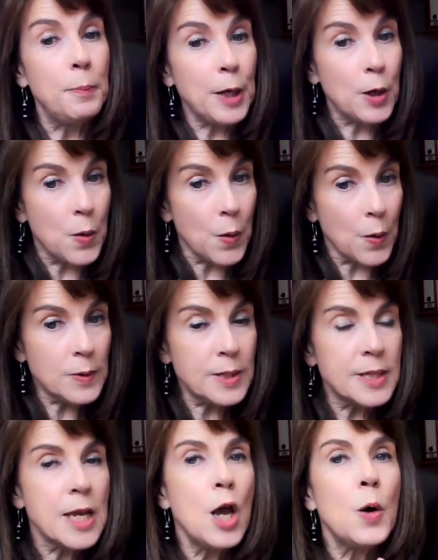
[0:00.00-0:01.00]

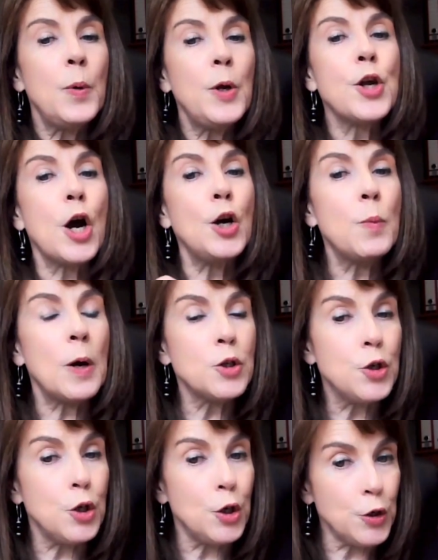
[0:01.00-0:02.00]
because we don't want
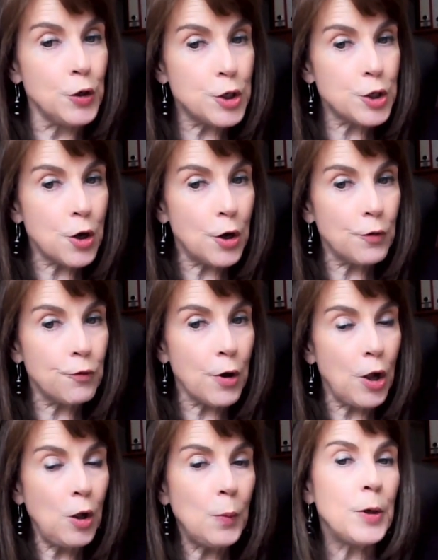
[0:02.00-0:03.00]
to lose
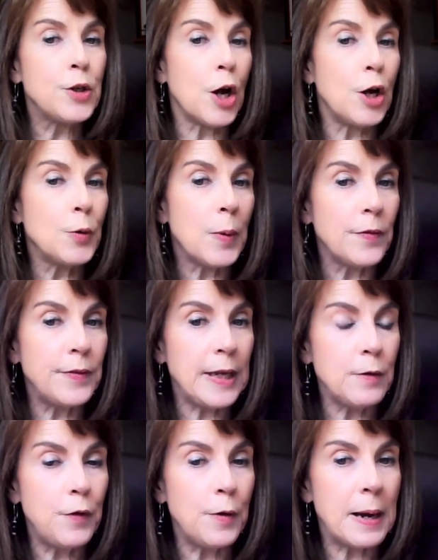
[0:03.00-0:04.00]
control. We don't want the
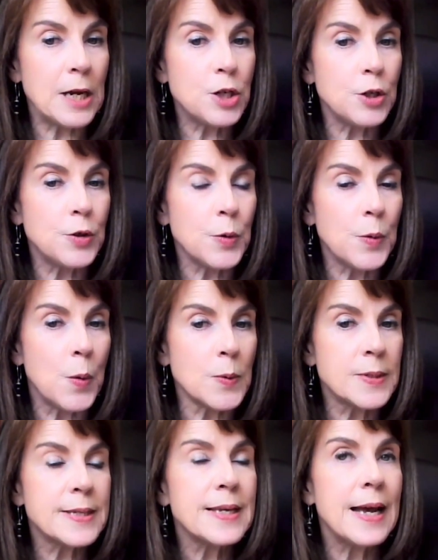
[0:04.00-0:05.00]
inflammation to
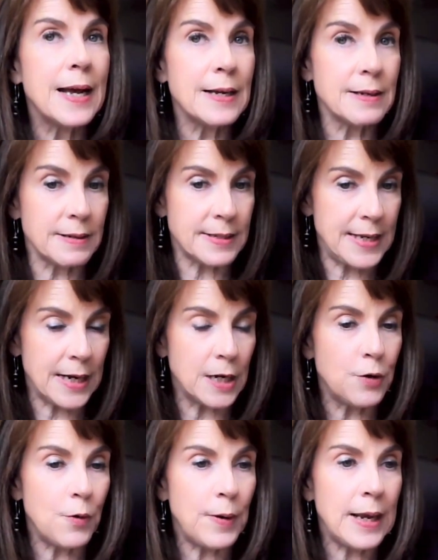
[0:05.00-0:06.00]
cause
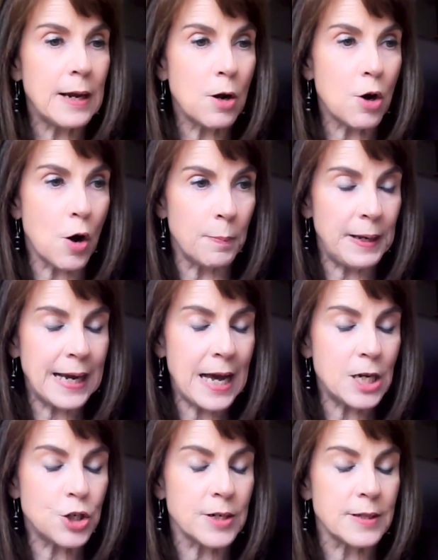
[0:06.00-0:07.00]
secondary
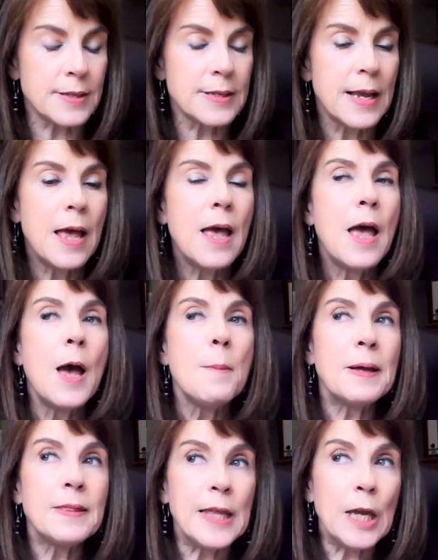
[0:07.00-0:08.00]
complications.
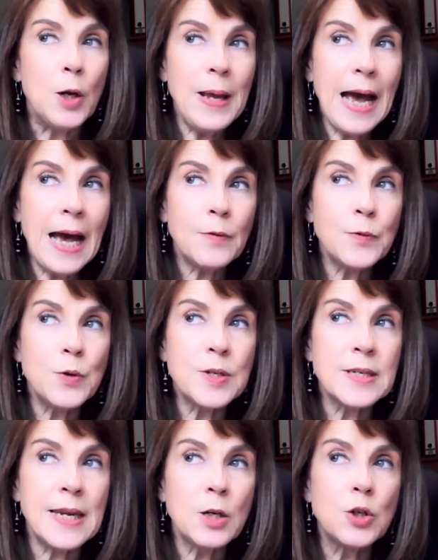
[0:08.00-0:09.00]
But then we have to
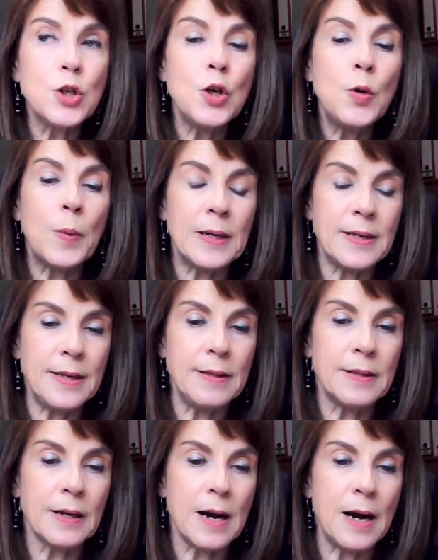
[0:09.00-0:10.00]
stick to what is
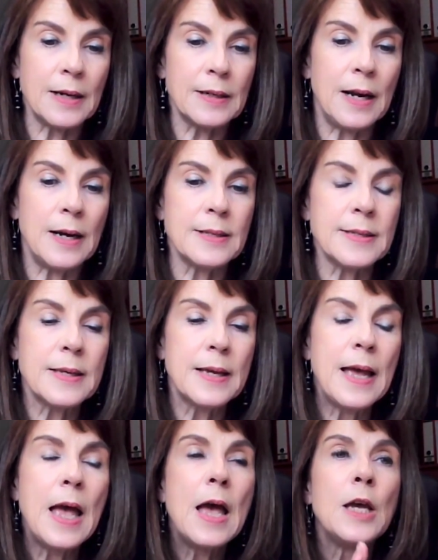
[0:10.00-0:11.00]
in the guidelines.
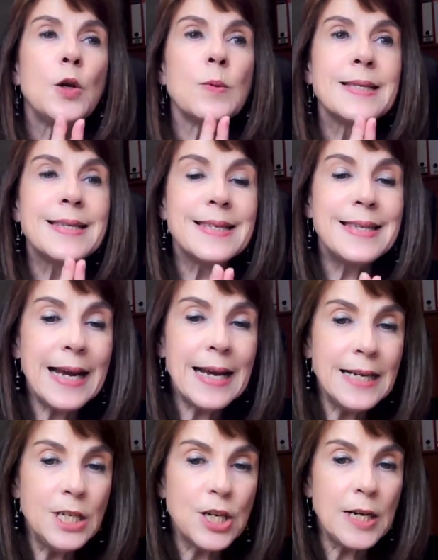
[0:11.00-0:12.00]
Your
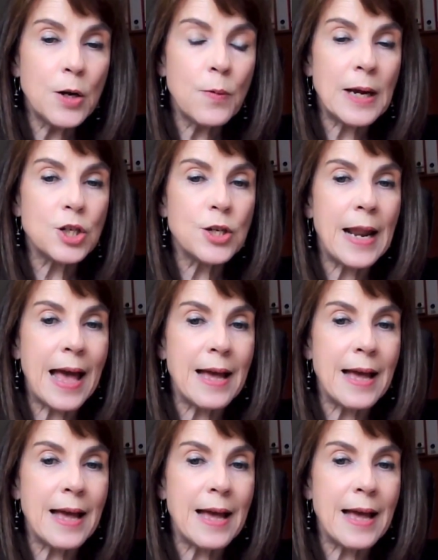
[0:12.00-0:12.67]
second generation